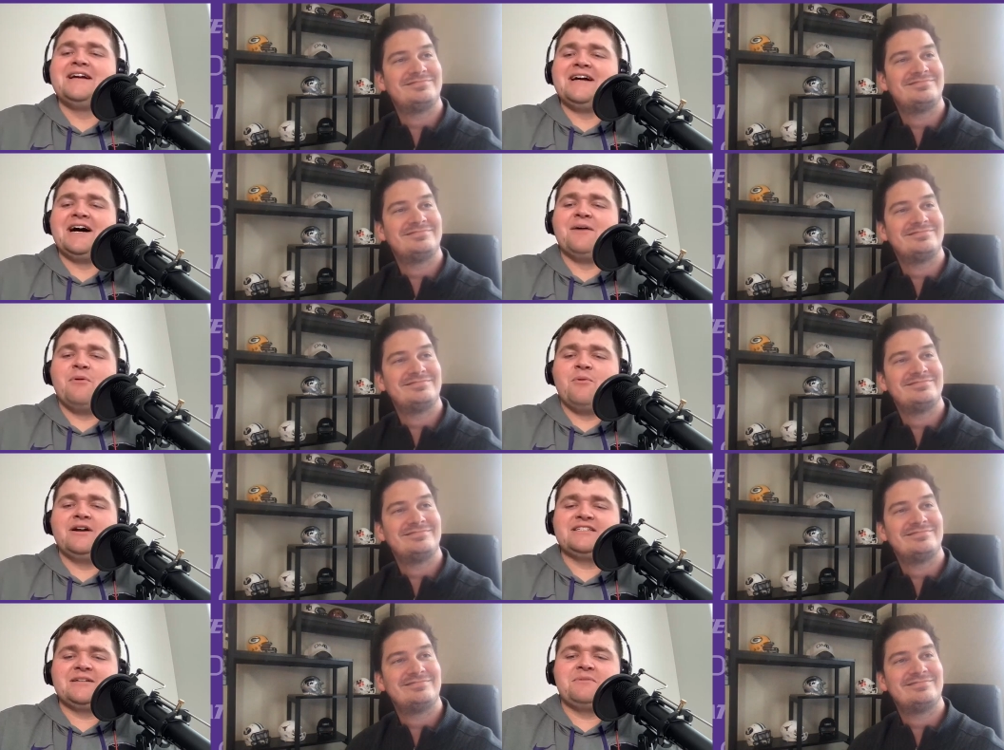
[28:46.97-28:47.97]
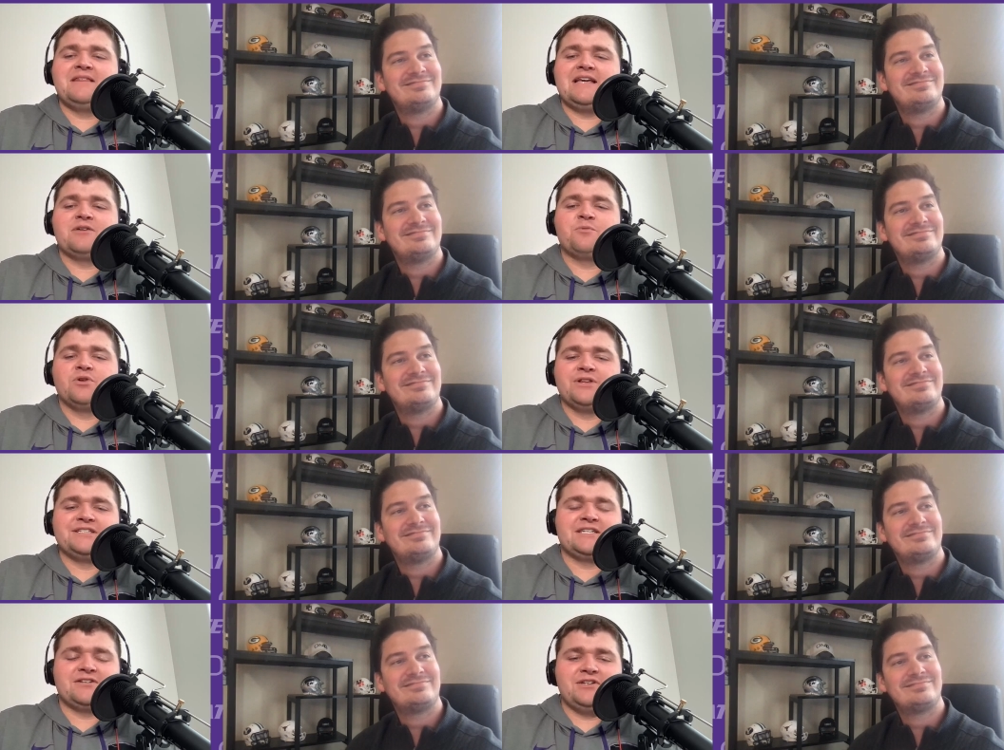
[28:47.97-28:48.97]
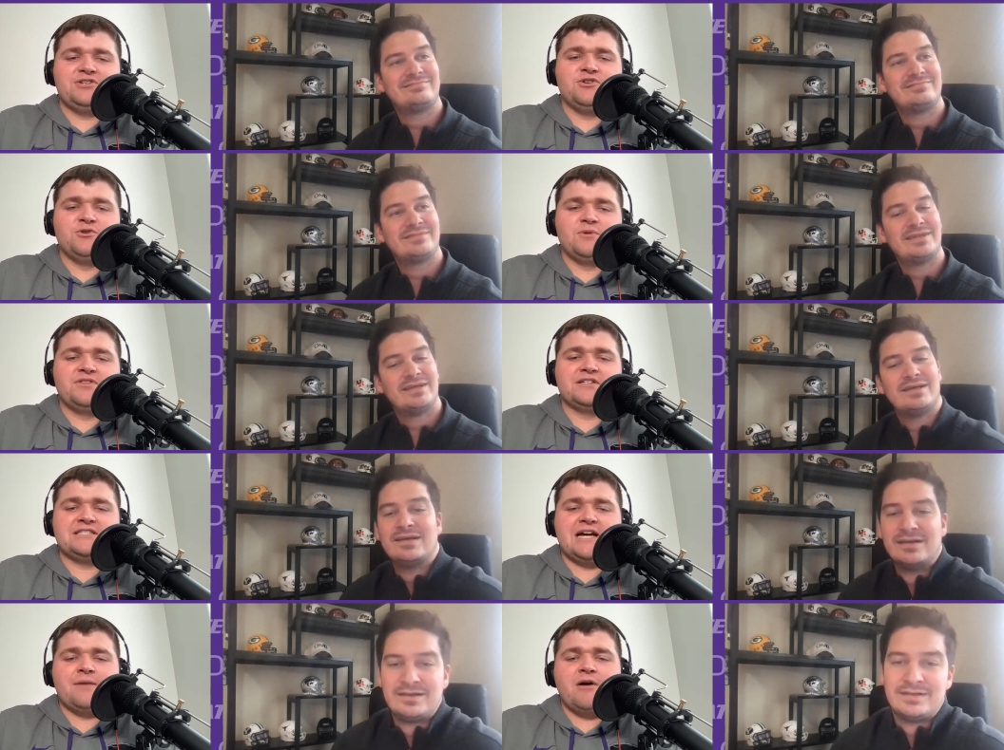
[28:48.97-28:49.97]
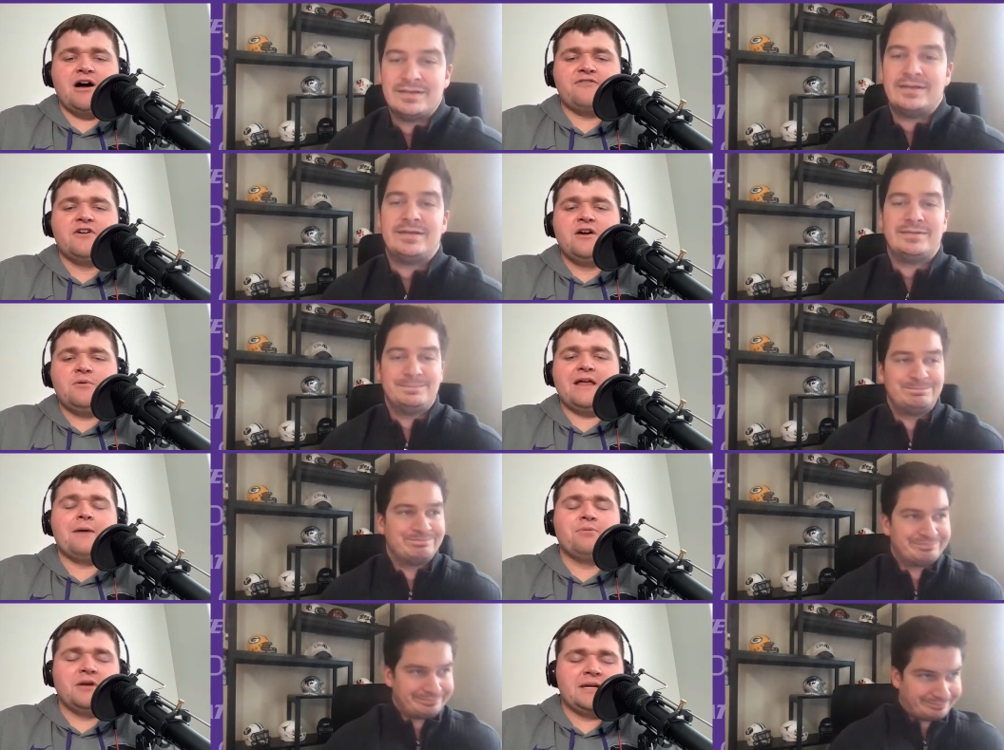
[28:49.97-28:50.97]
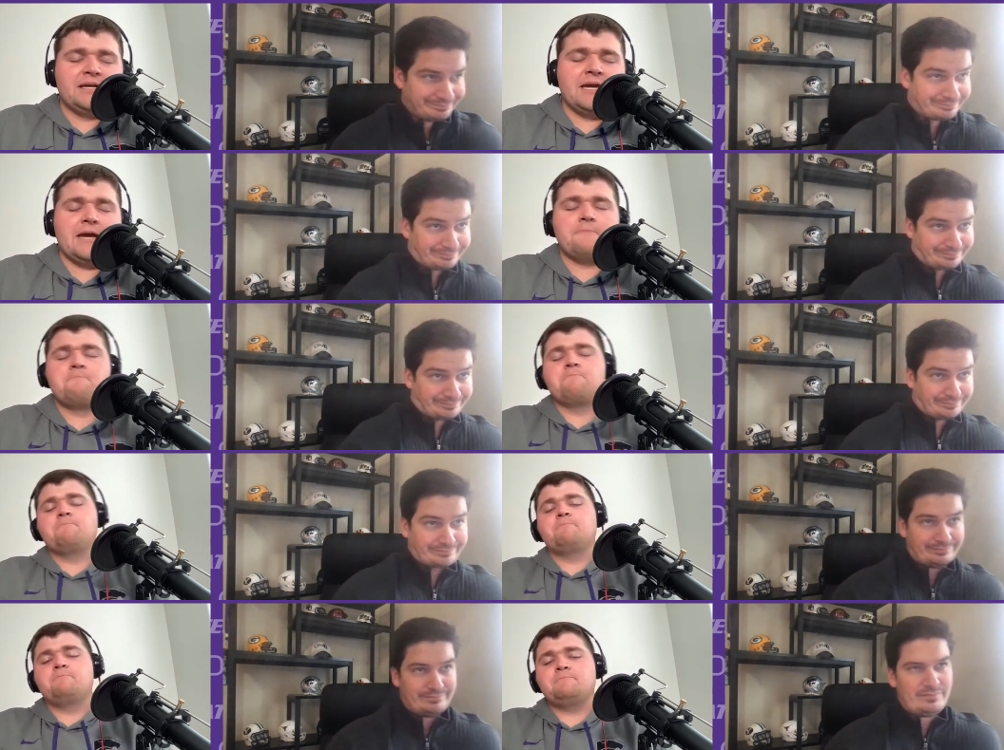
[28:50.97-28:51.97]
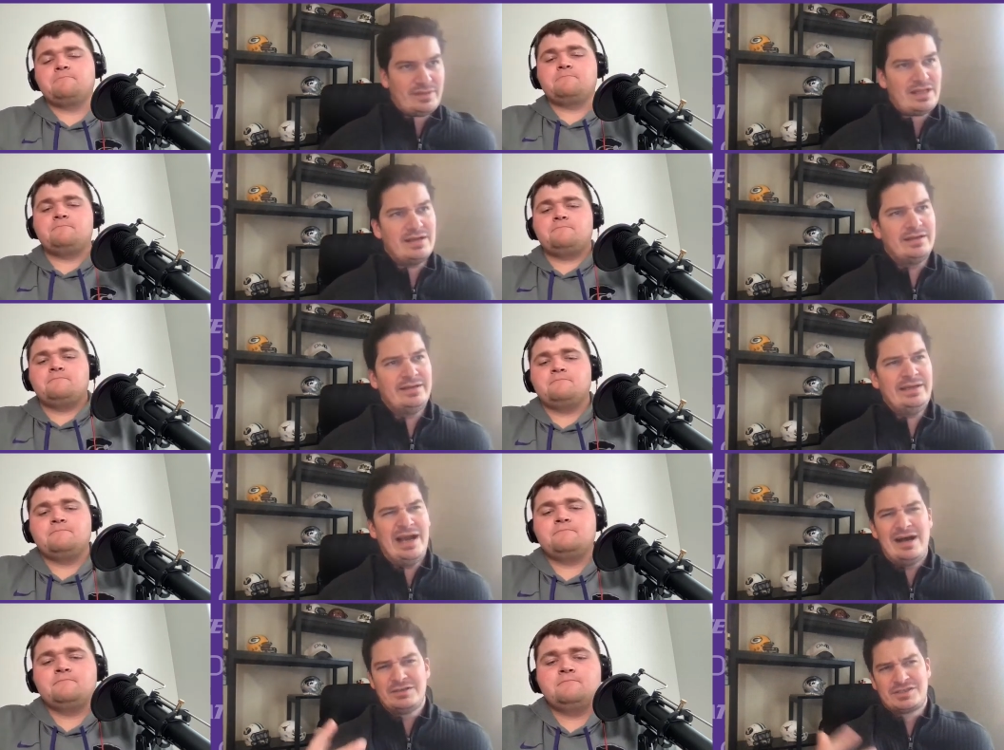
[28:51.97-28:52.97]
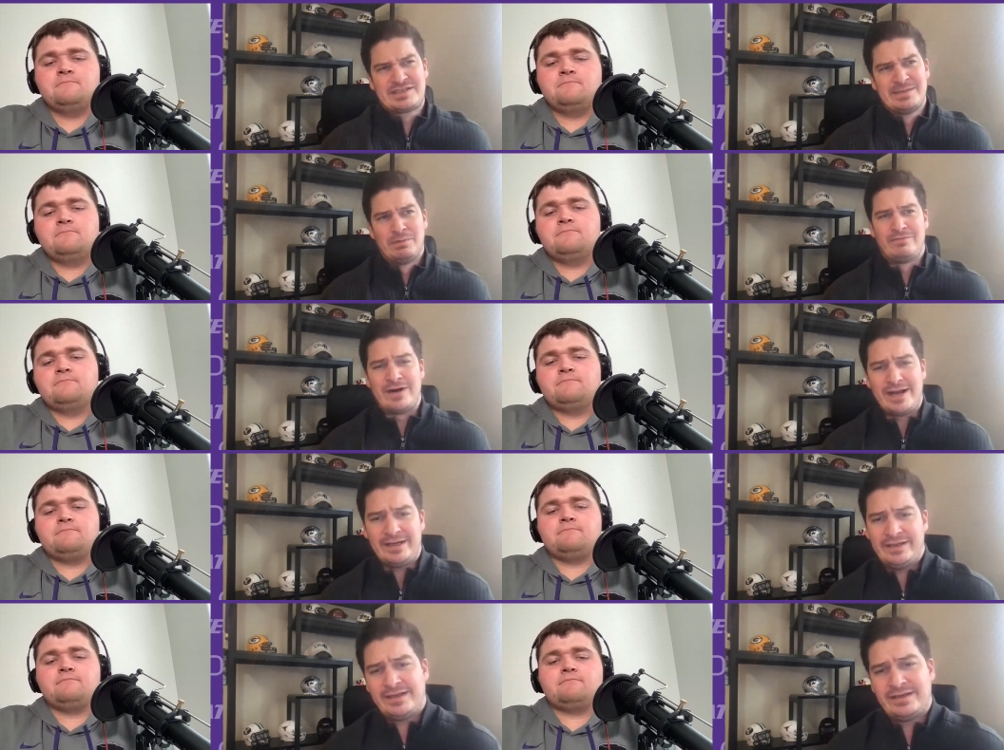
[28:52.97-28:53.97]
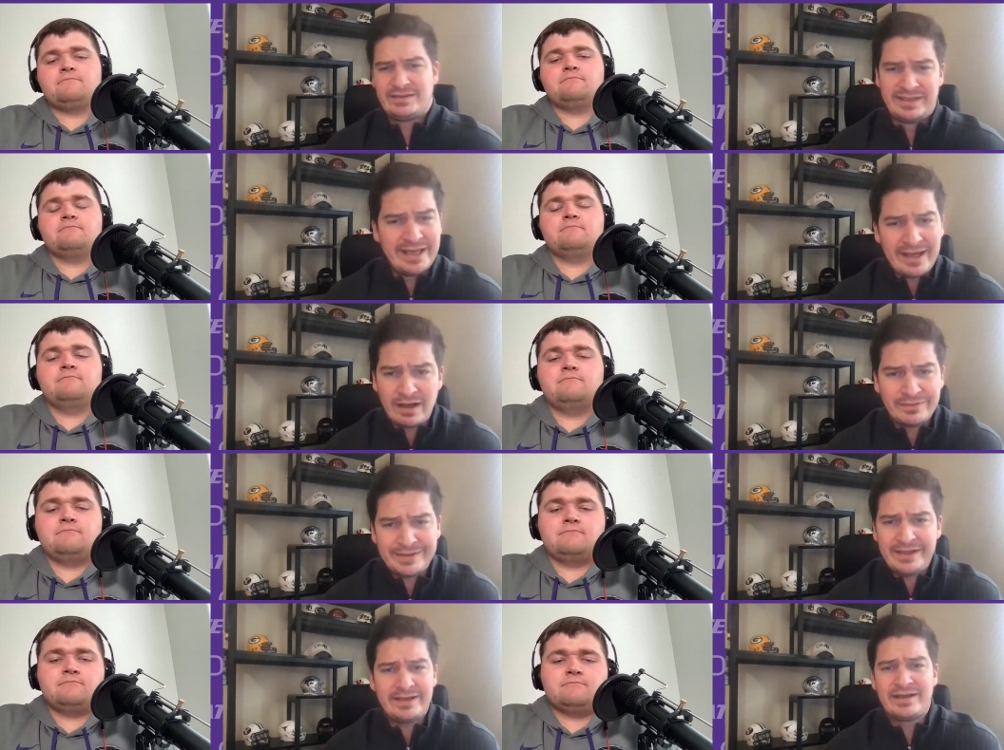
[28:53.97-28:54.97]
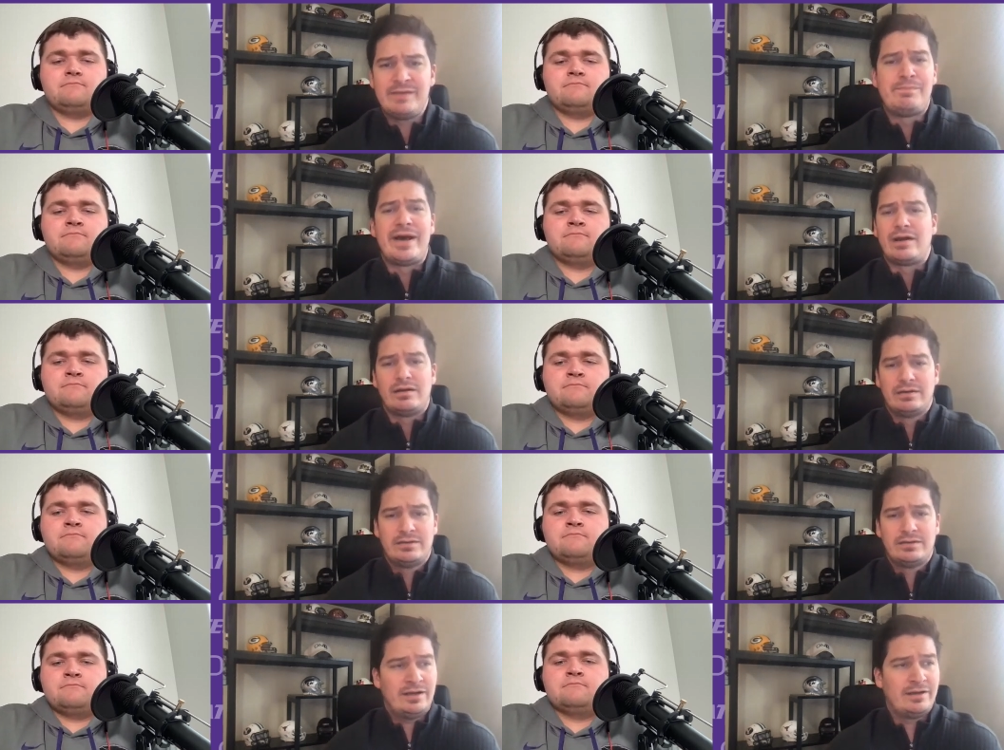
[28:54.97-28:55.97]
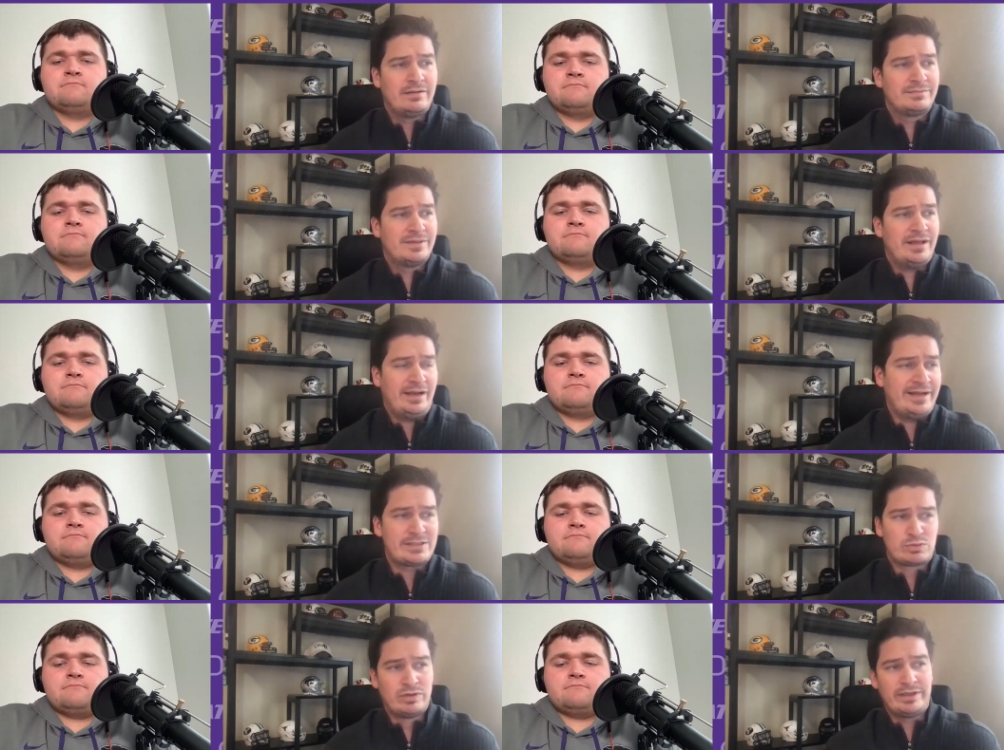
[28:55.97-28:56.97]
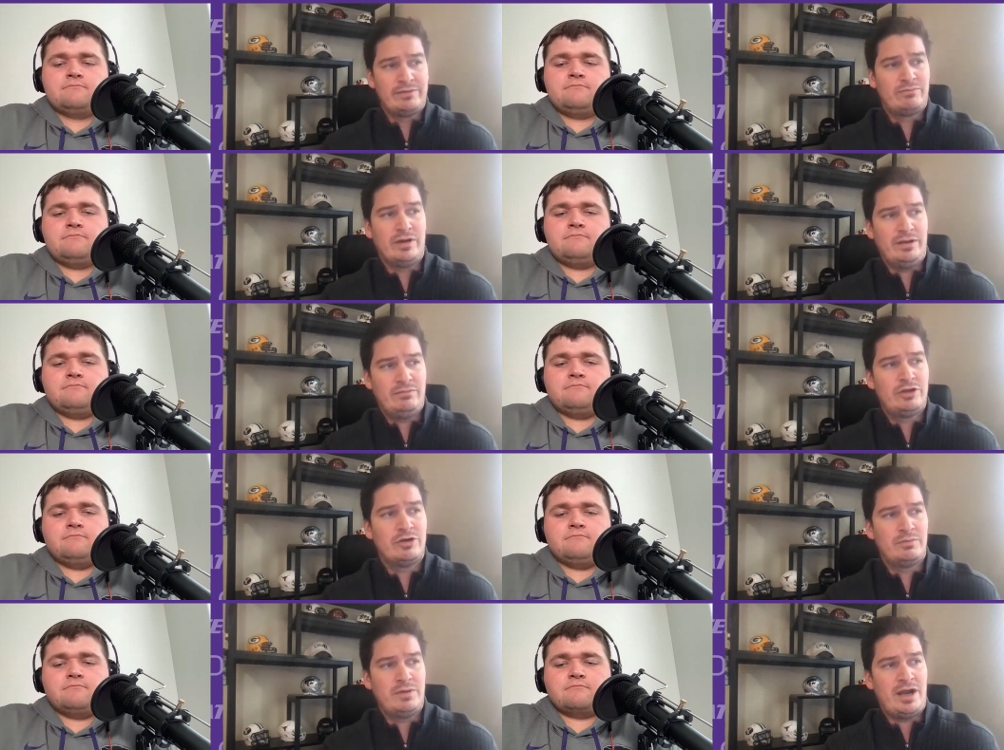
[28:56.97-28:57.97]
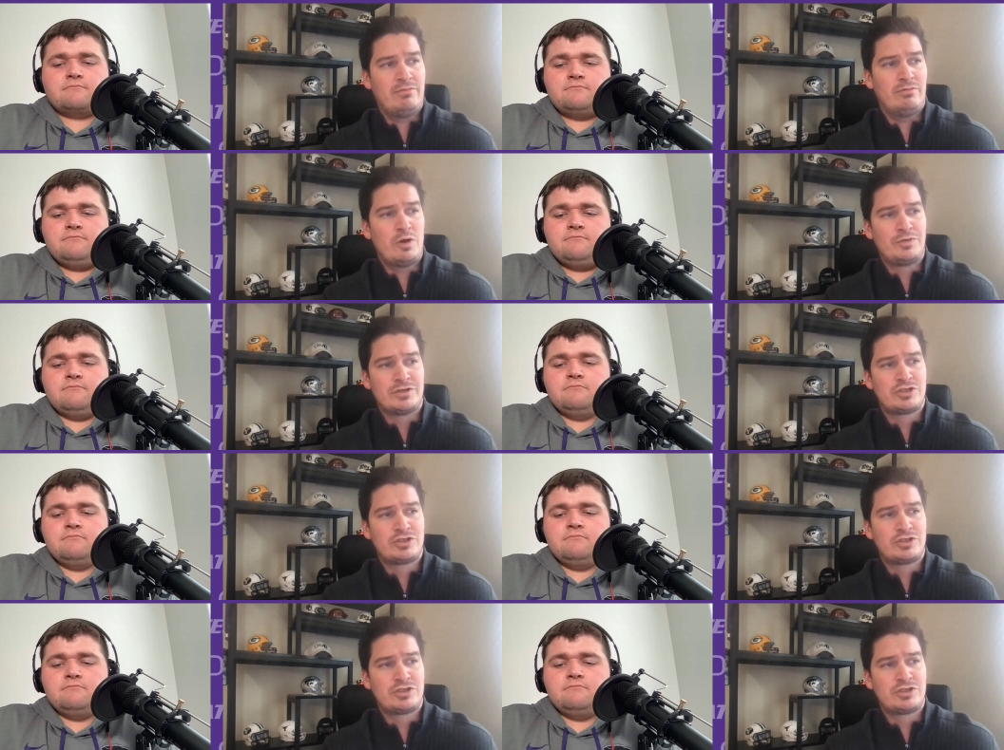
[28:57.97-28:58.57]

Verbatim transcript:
Speaker 1: Uh, but what is something they can realistically do with this time off without playing a game?
Speaker 2: yeah, I'll just simplify it. You get healthy and get better. Um, that's really what you know. I wrote the